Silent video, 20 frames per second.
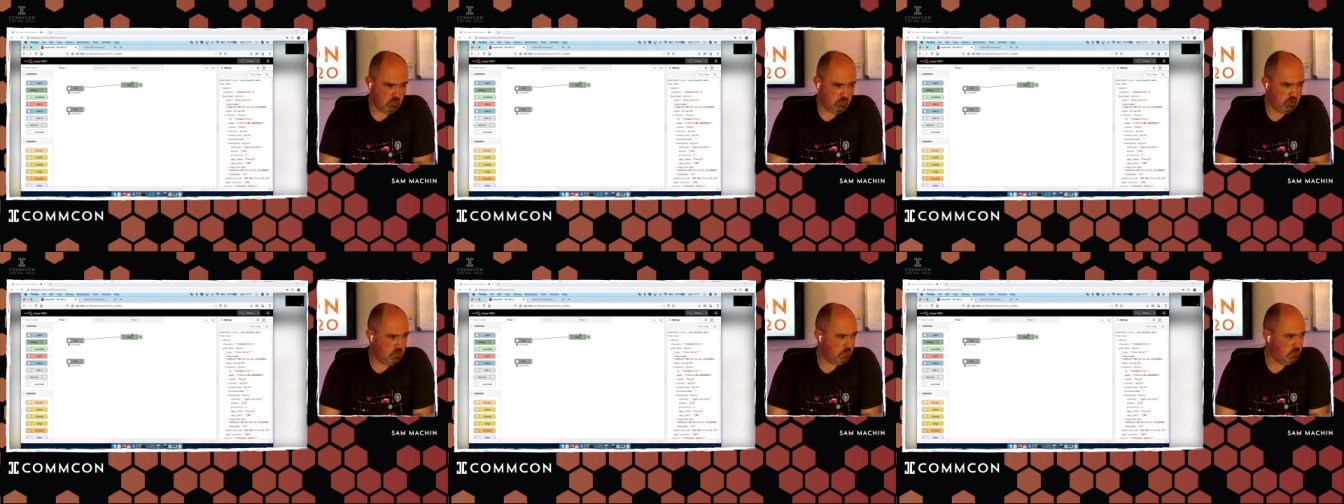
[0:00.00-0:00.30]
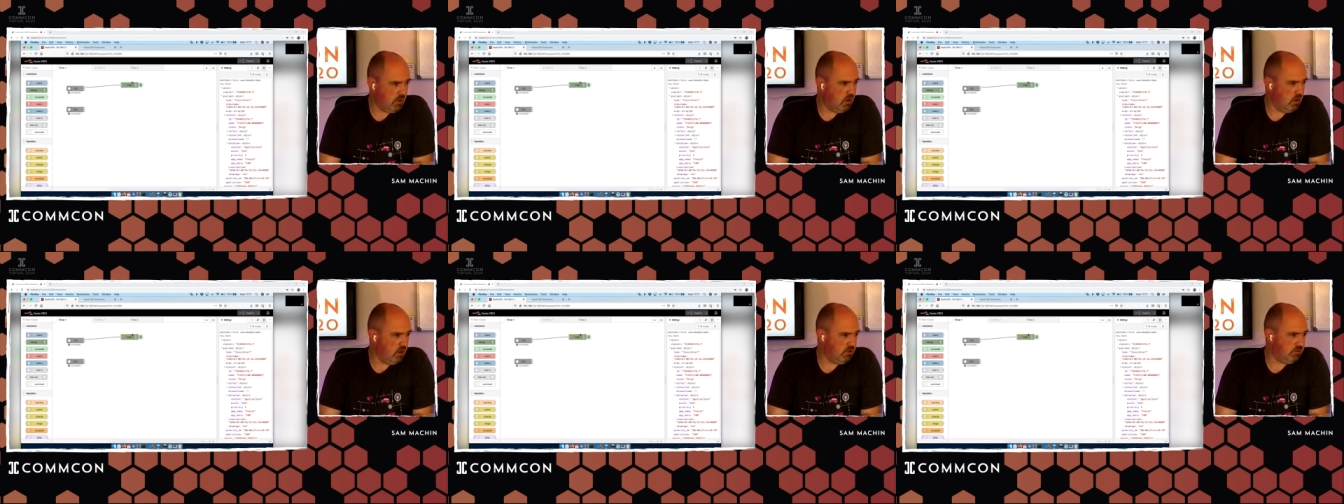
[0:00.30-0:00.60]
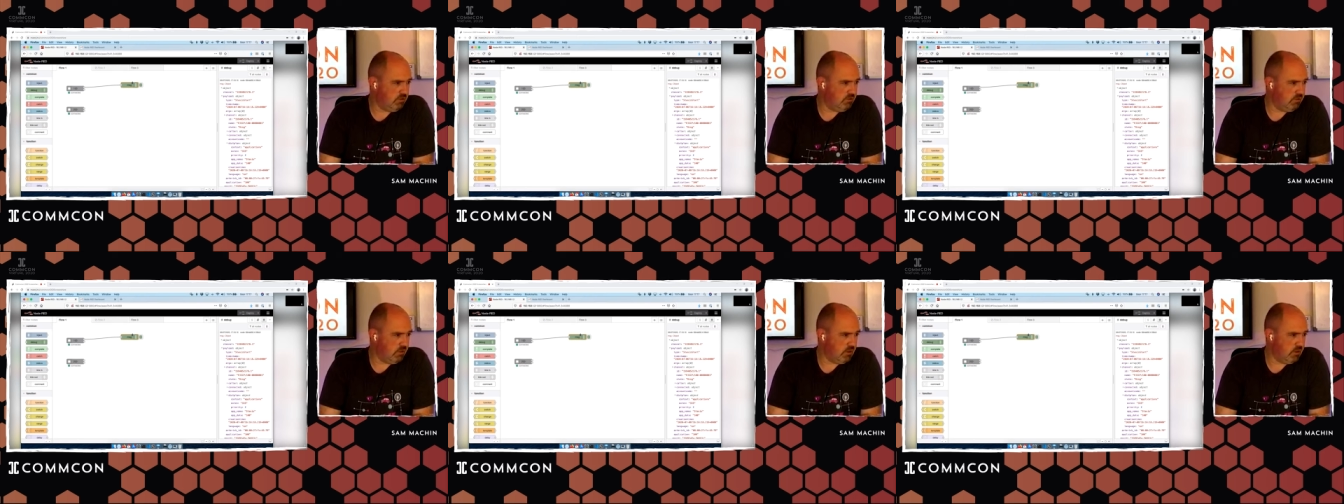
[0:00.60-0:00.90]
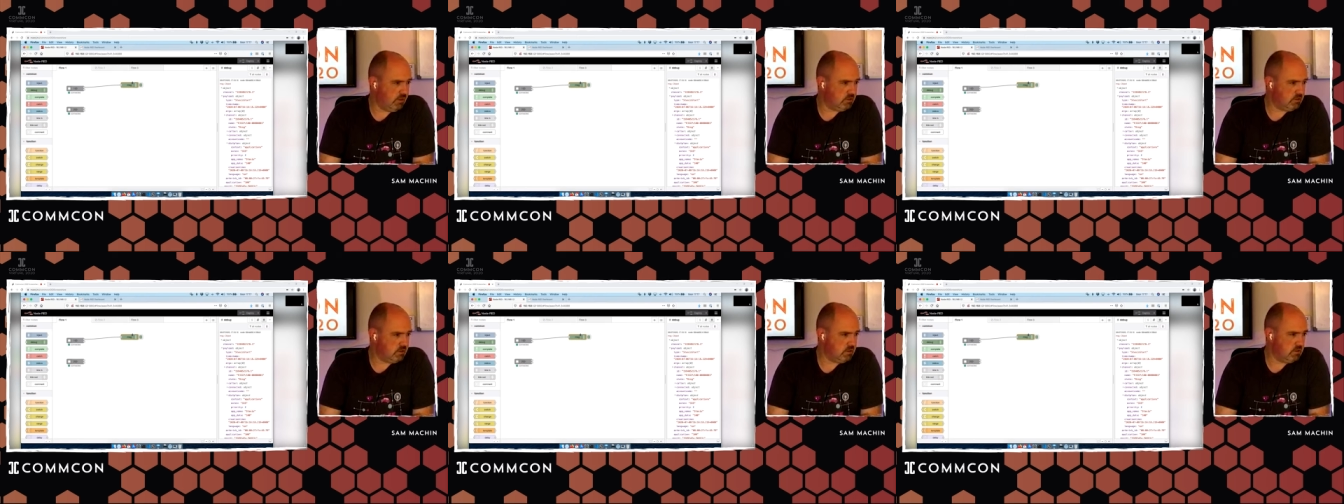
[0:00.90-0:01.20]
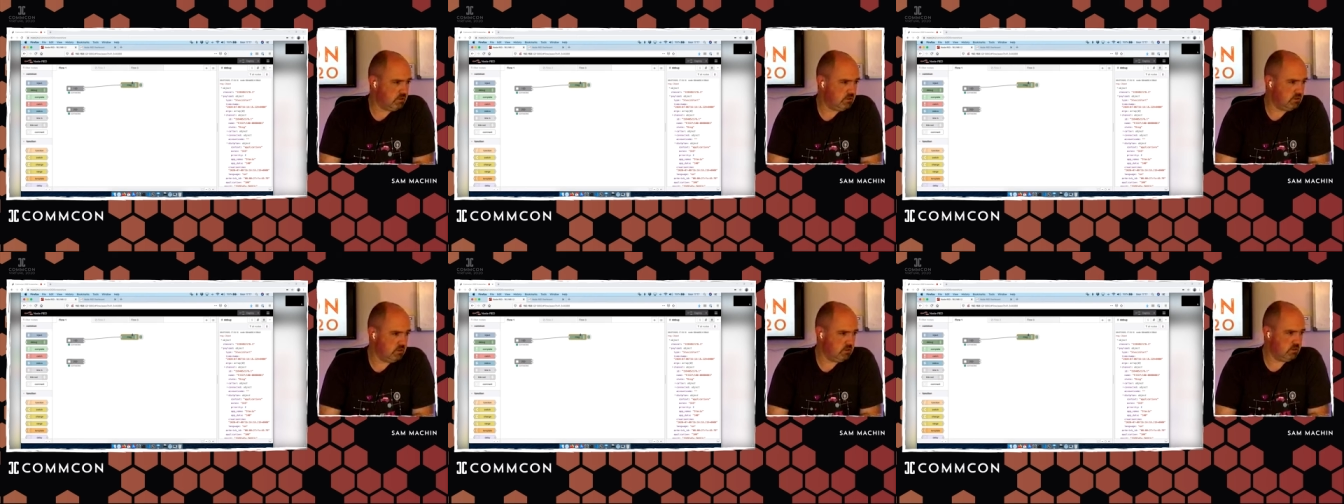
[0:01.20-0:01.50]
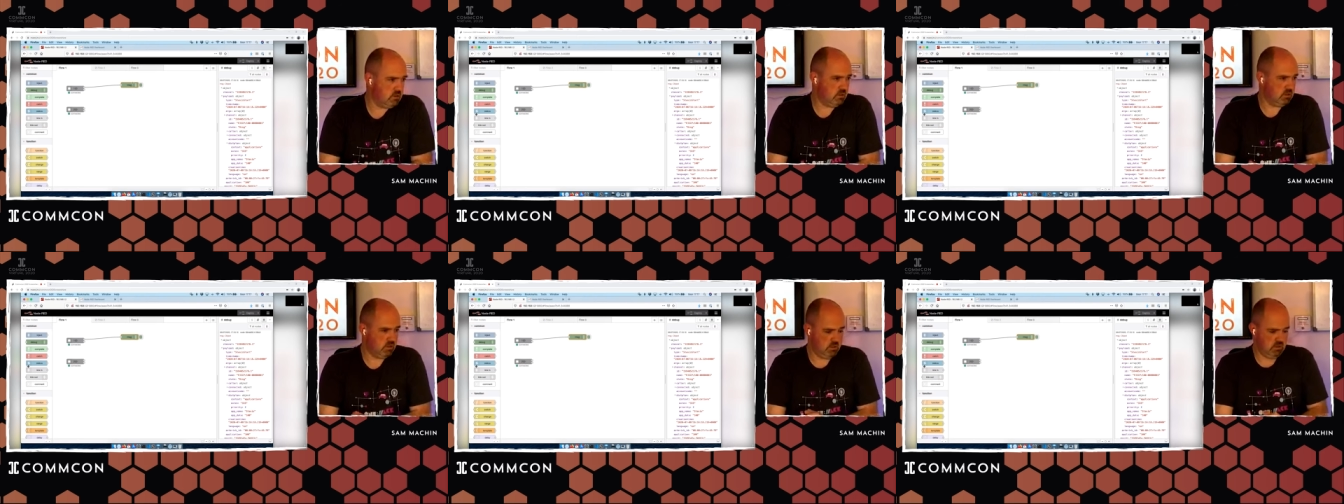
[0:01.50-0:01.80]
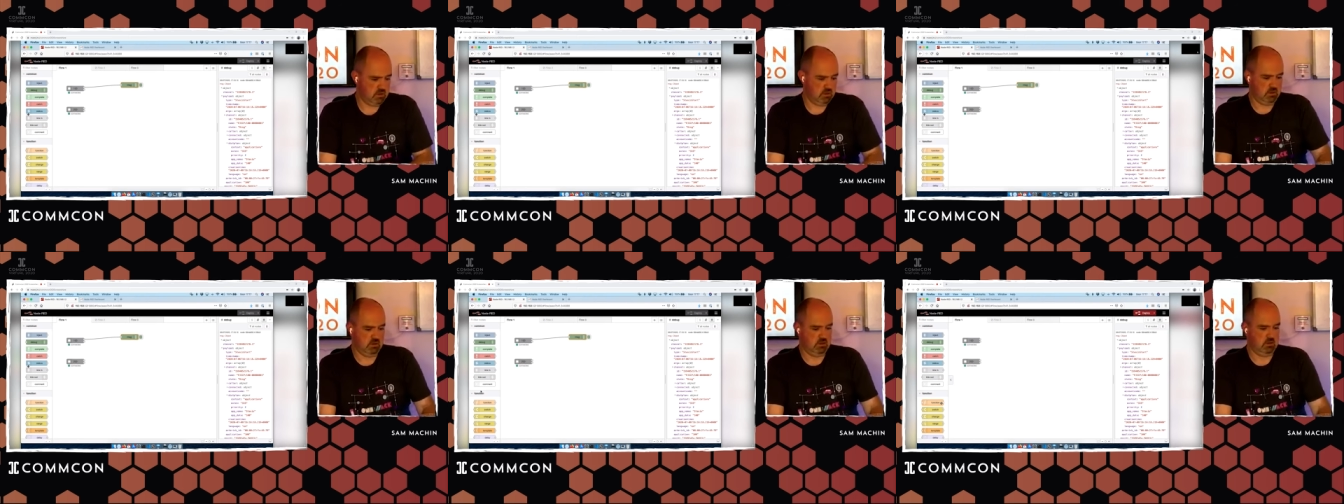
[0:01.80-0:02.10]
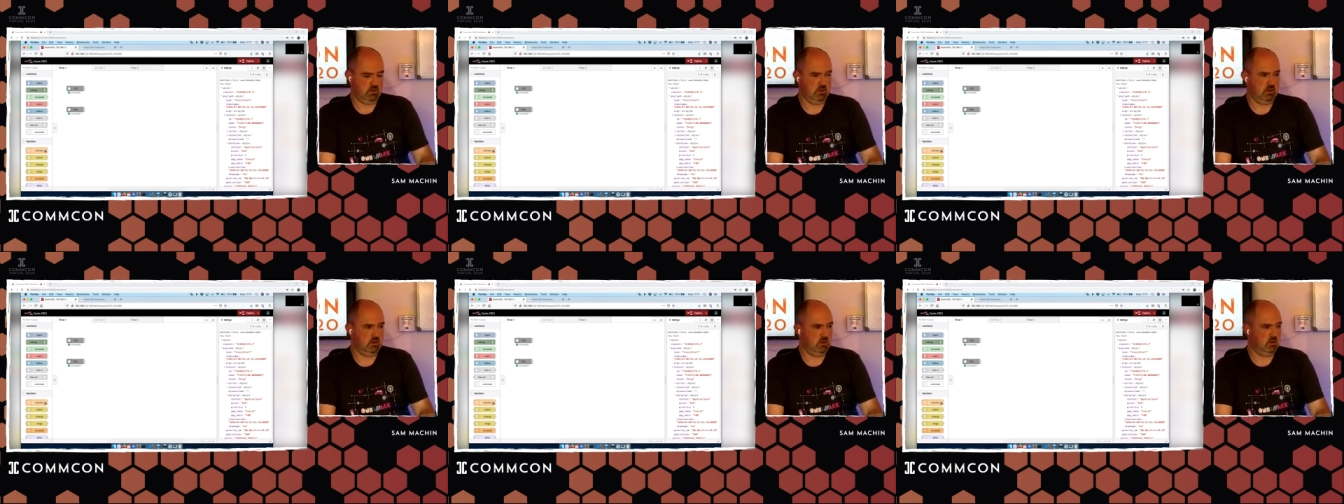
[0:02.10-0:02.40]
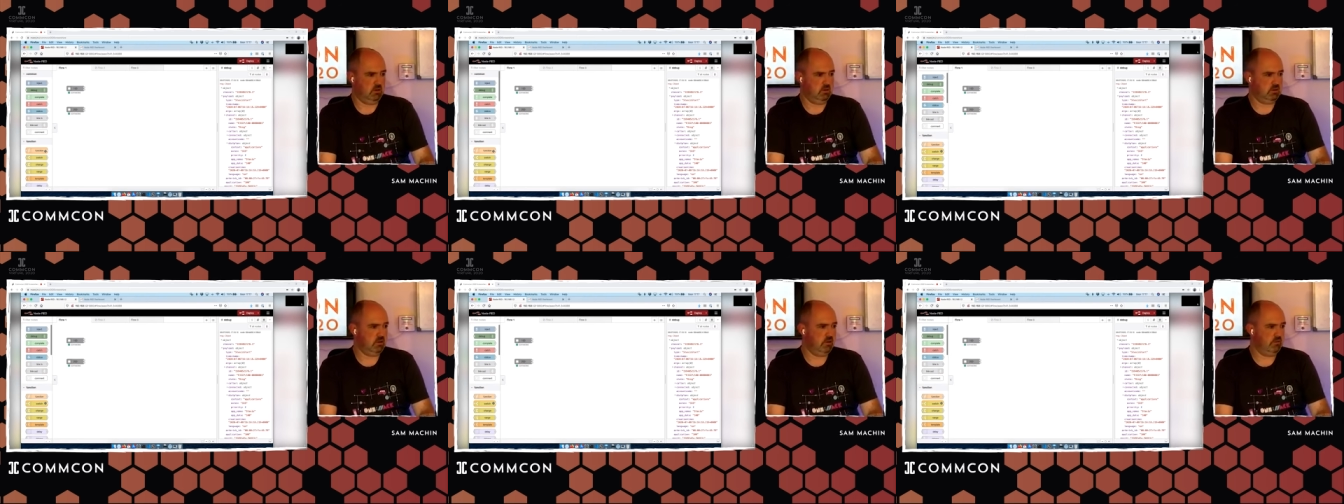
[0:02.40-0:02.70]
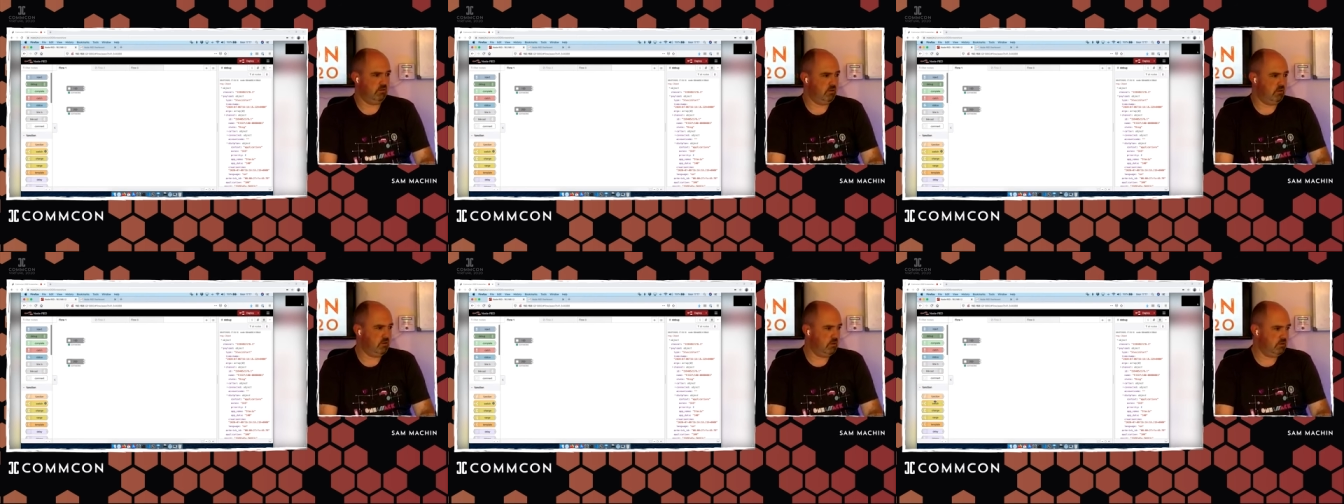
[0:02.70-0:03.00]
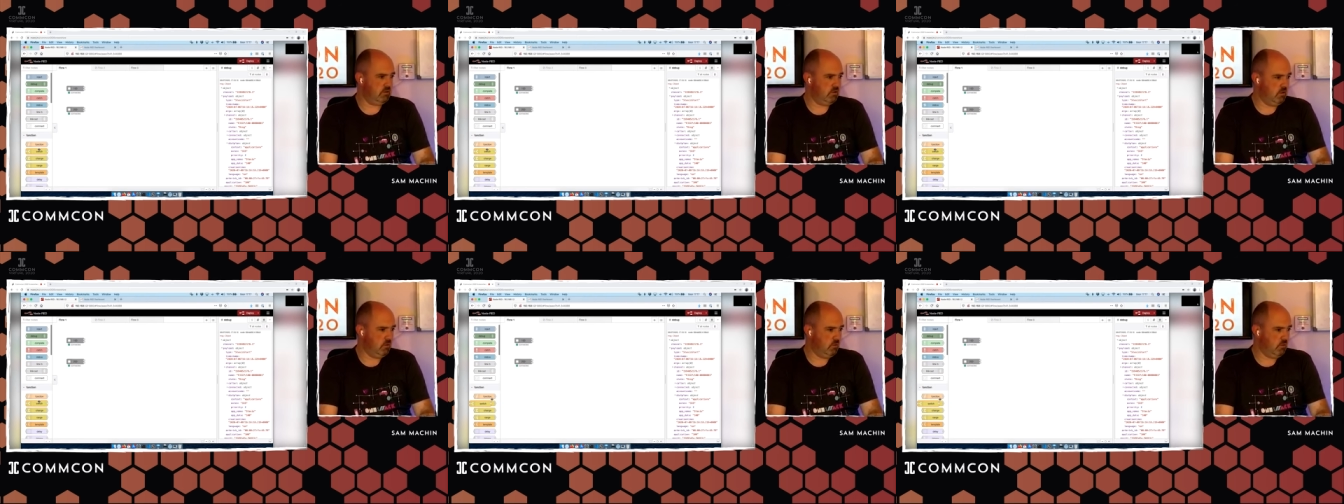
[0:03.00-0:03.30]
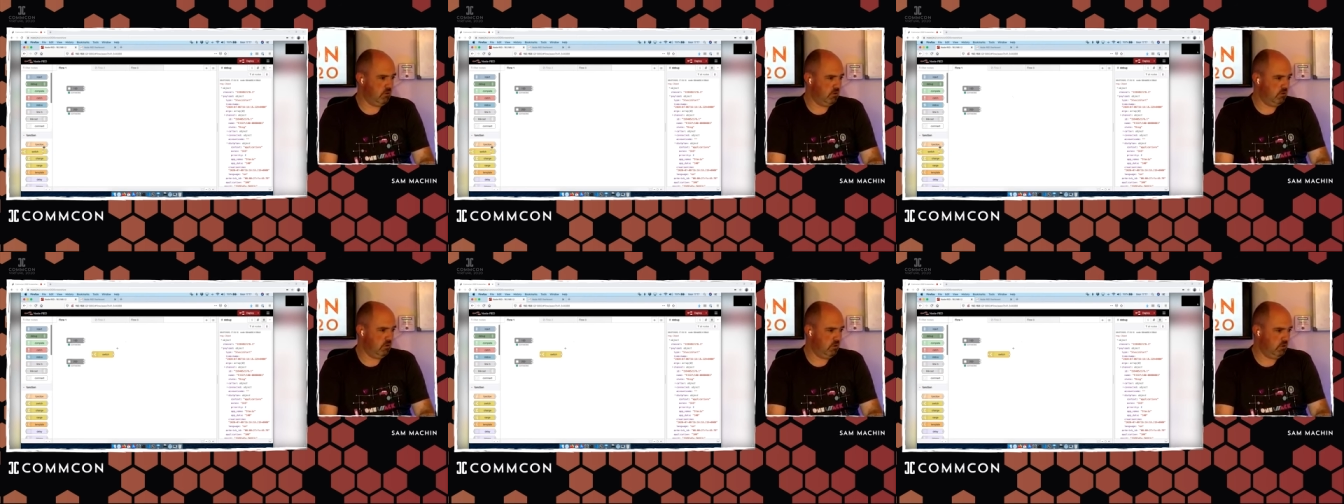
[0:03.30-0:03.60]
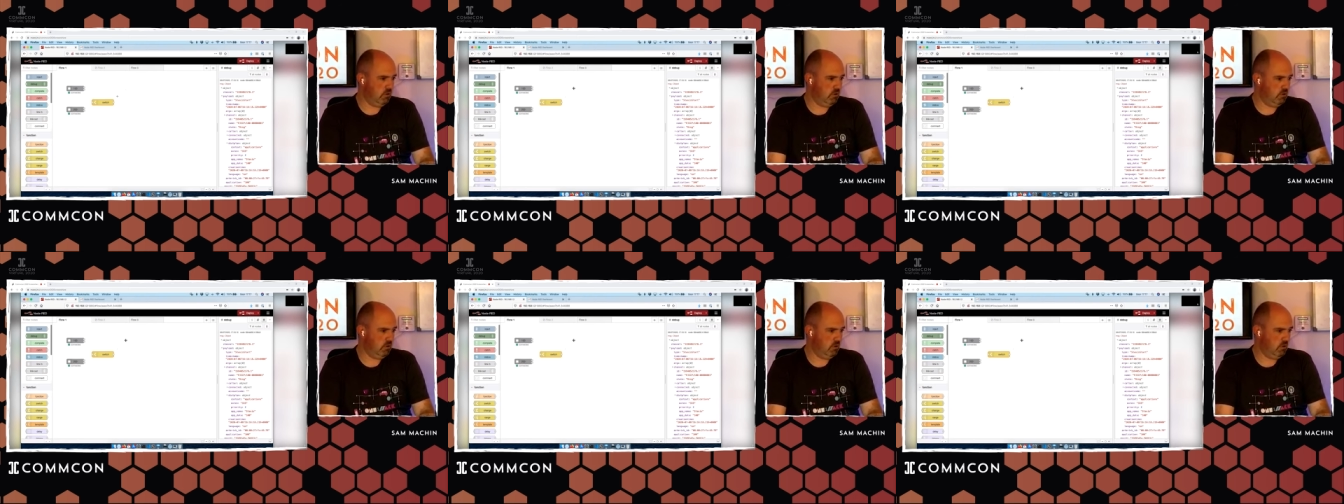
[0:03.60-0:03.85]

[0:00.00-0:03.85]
copy the path to that. Let's get rid of that debug,